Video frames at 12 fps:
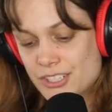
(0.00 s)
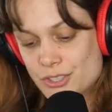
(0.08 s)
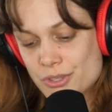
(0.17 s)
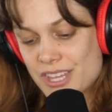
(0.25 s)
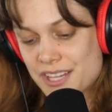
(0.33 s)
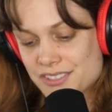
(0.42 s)
In
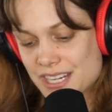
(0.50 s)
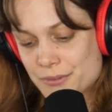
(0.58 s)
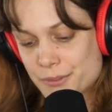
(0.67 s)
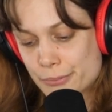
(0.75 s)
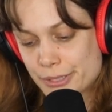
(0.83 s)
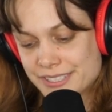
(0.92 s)
2000,
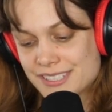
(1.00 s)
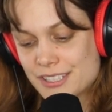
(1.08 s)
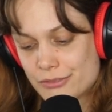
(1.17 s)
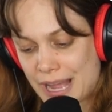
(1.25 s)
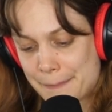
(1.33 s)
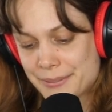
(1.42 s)
I was a prince
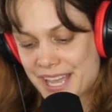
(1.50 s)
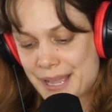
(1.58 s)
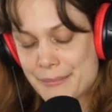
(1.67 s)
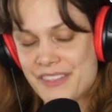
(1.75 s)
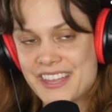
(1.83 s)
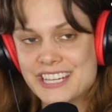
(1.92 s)
in the rap
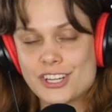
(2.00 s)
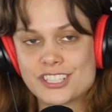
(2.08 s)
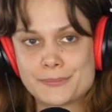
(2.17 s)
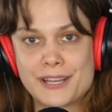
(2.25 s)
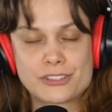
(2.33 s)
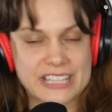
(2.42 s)
game. And then he
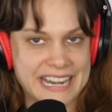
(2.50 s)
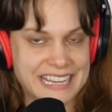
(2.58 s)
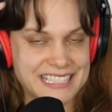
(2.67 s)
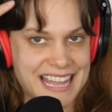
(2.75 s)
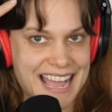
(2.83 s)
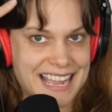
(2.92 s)
talks about
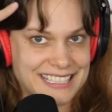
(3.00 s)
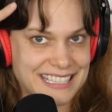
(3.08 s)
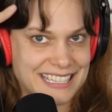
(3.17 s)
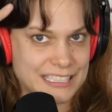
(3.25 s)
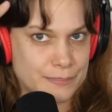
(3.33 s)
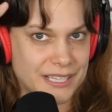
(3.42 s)
getting into
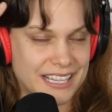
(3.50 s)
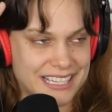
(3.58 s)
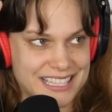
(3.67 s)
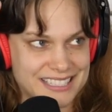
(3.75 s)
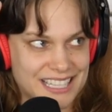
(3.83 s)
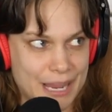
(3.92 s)
acting as being
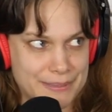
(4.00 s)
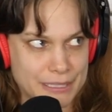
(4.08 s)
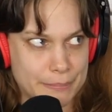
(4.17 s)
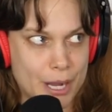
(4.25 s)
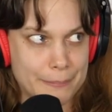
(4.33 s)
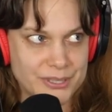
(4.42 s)
like his time
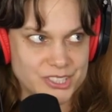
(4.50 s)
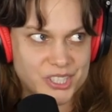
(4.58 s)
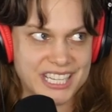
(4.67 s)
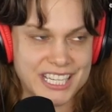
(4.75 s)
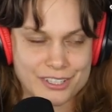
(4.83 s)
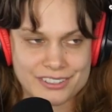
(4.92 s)
as a pauper
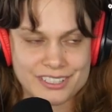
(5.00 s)
so that he